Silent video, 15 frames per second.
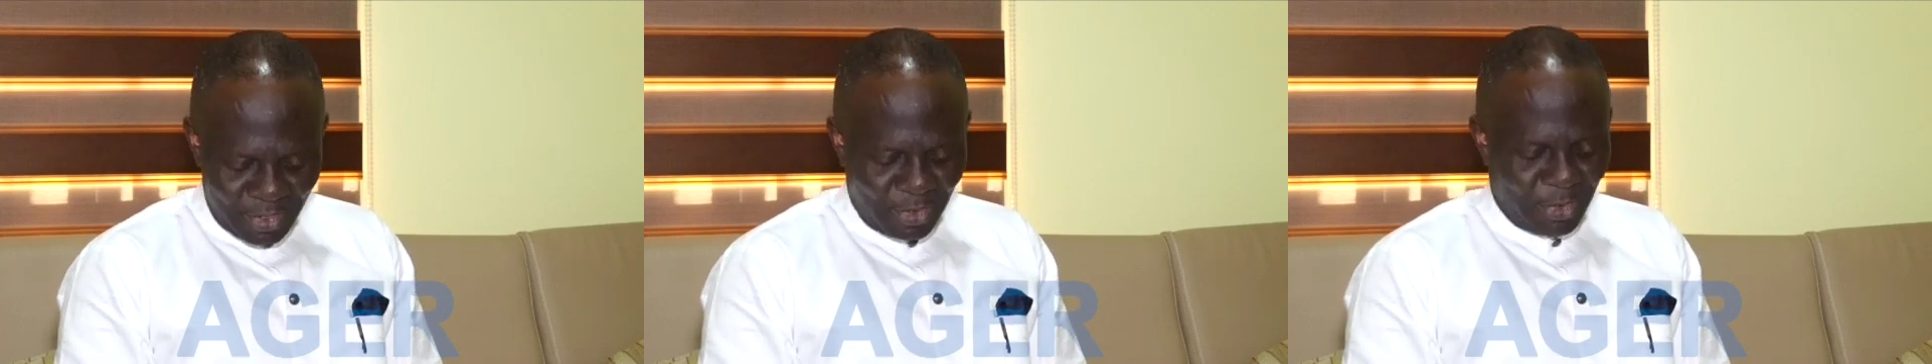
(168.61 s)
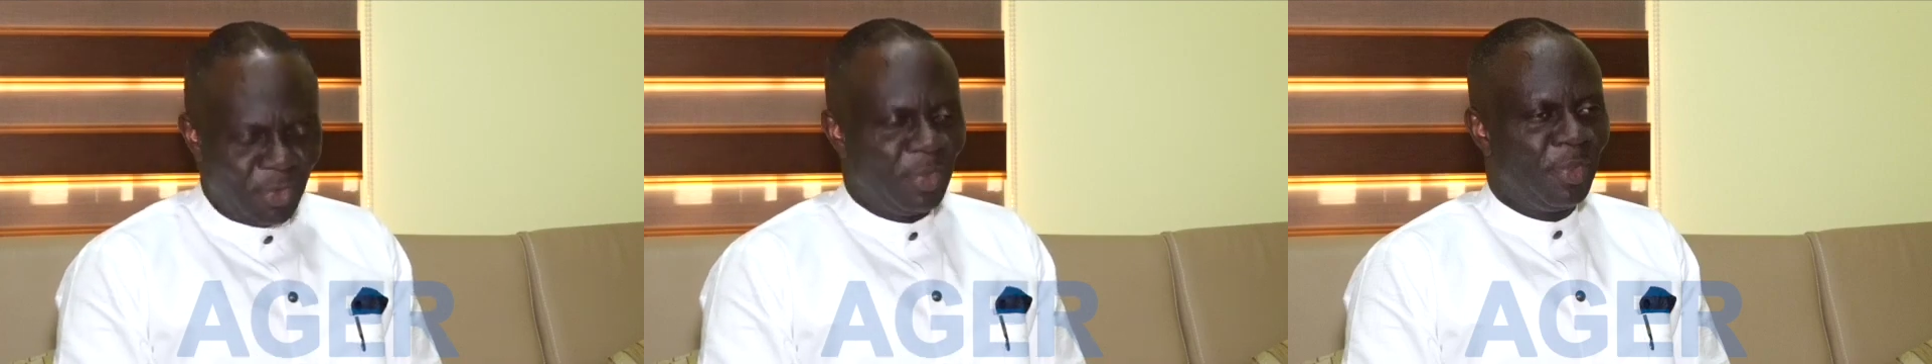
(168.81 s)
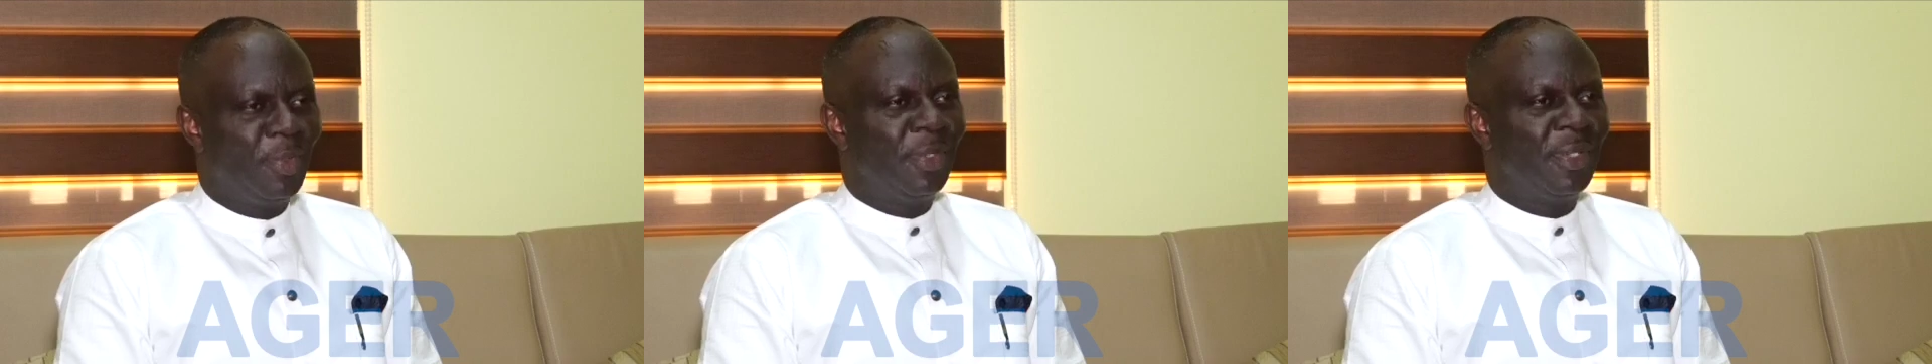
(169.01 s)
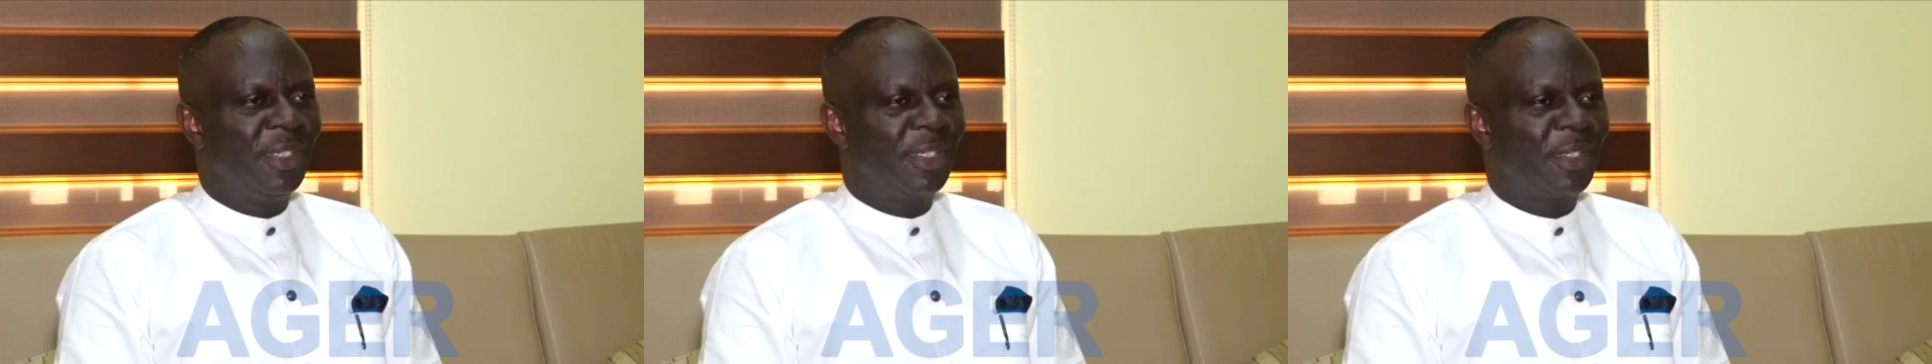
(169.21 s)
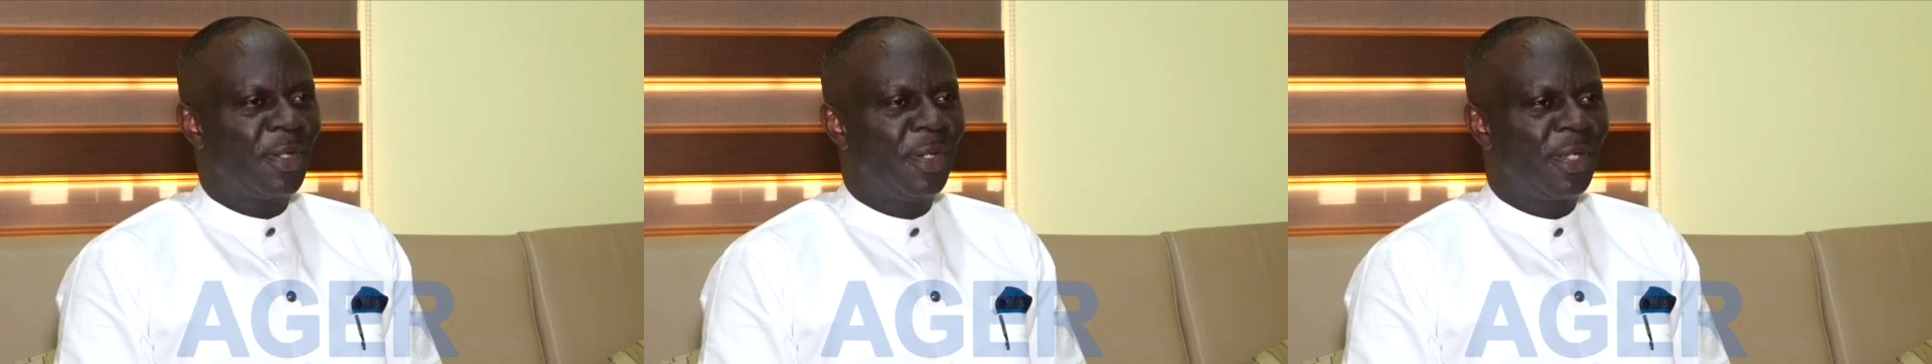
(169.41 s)
who
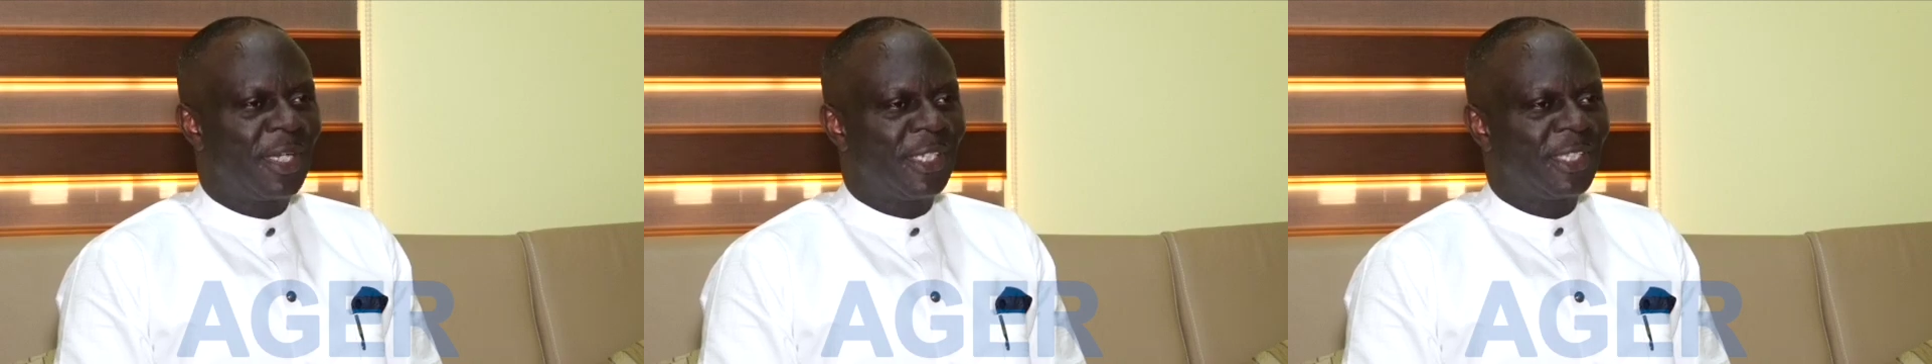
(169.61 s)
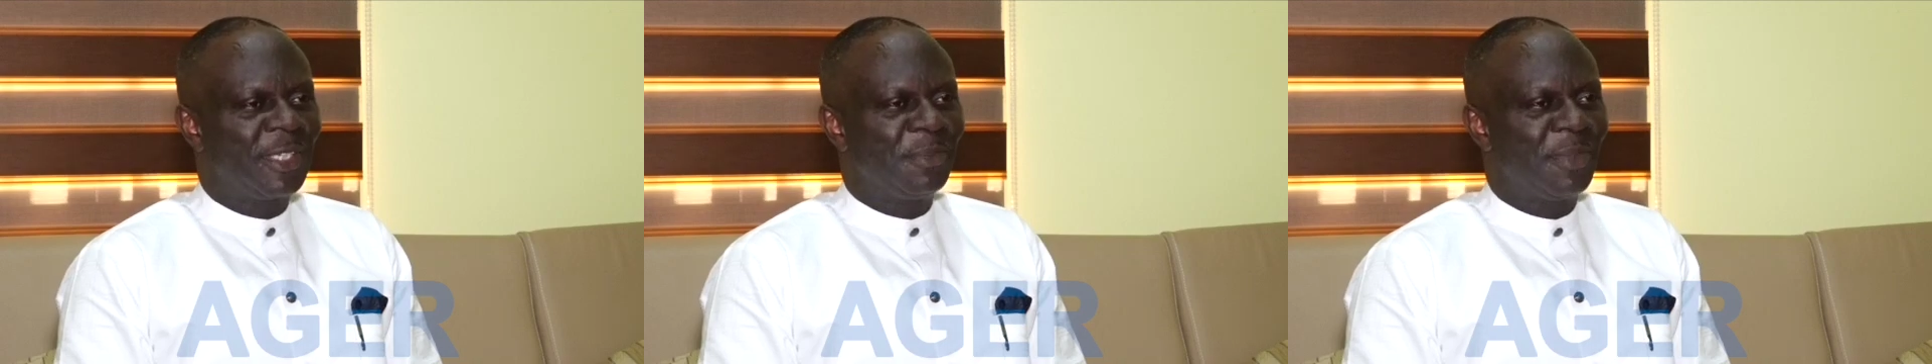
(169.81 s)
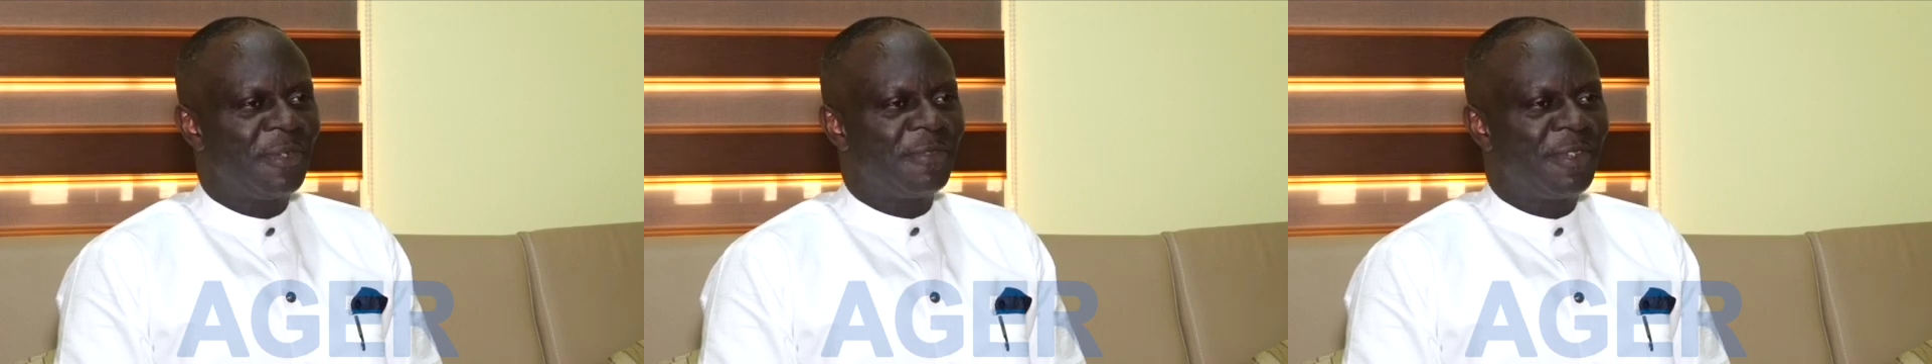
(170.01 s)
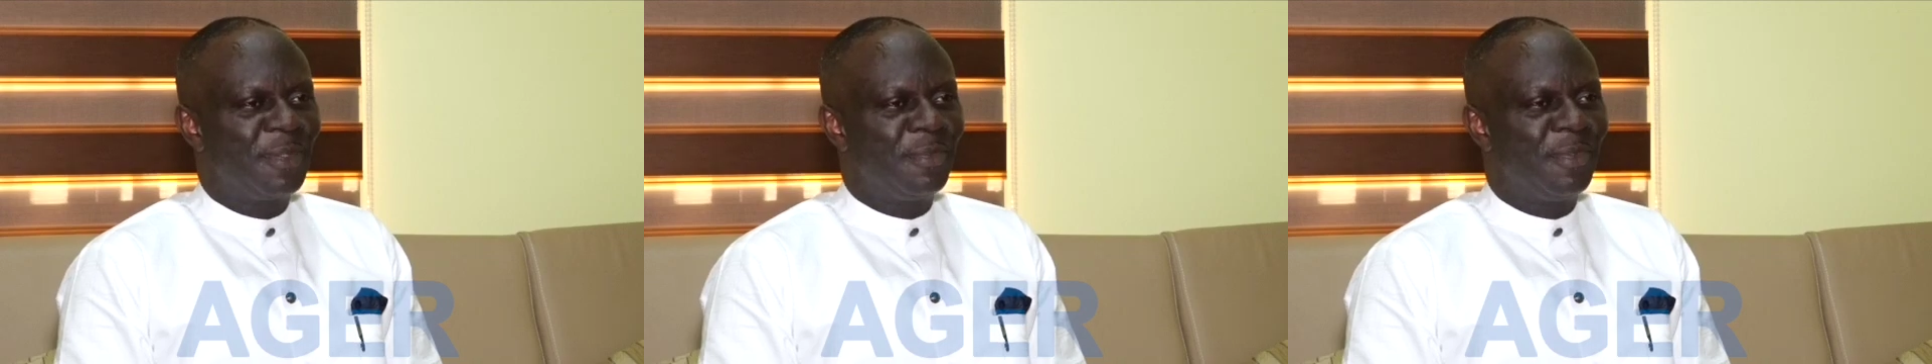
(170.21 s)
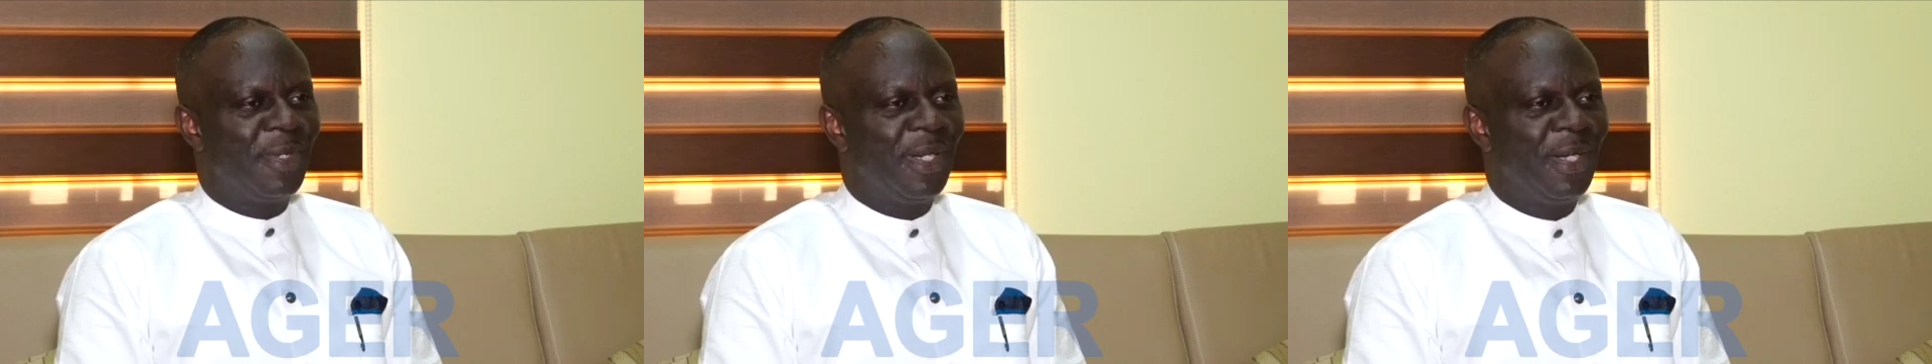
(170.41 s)
is called KASSIM
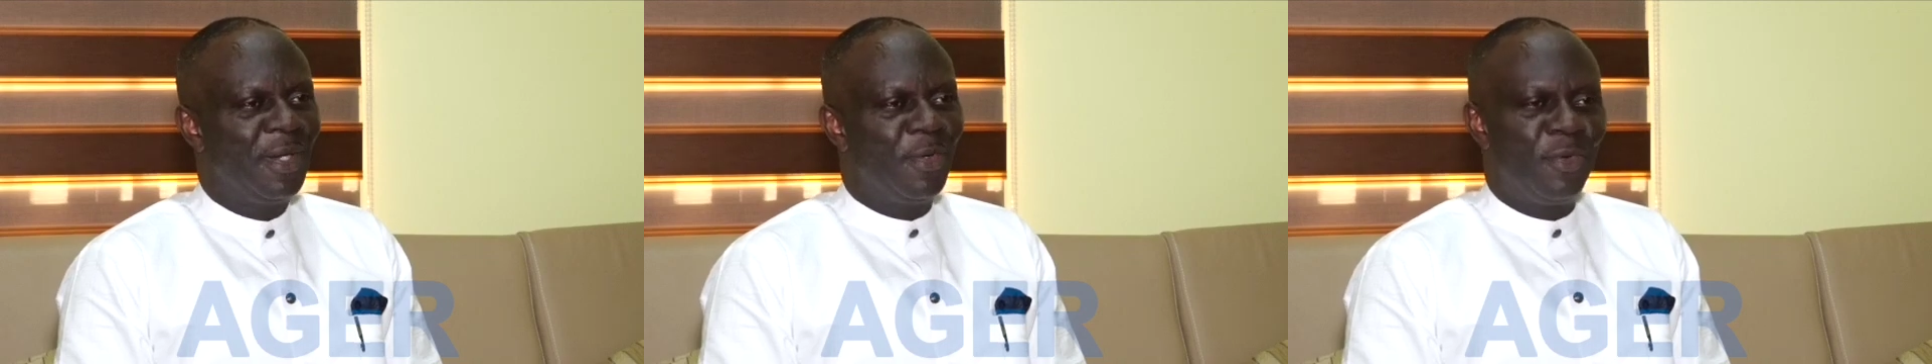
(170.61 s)
Afegbua,